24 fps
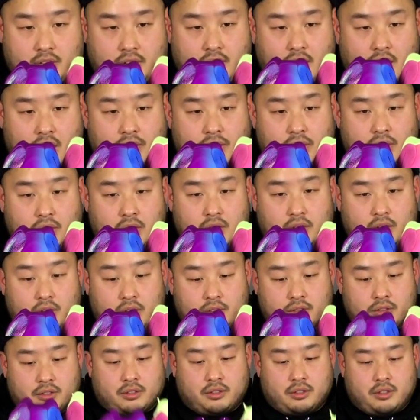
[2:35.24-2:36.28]
Kyrie
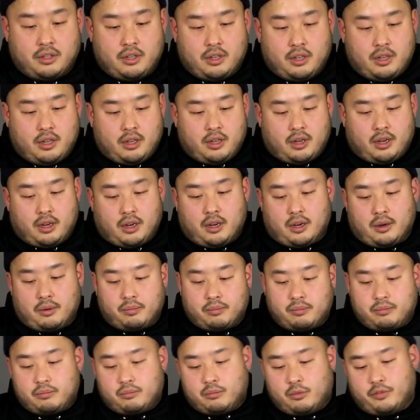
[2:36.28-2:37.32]
logos.
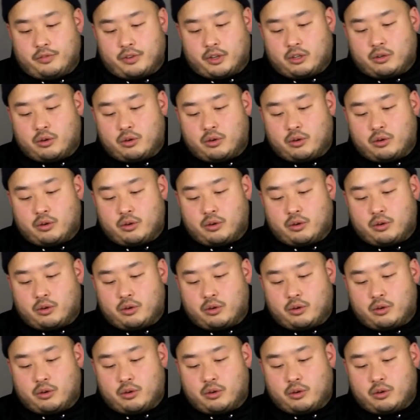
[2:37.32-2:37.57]
Moving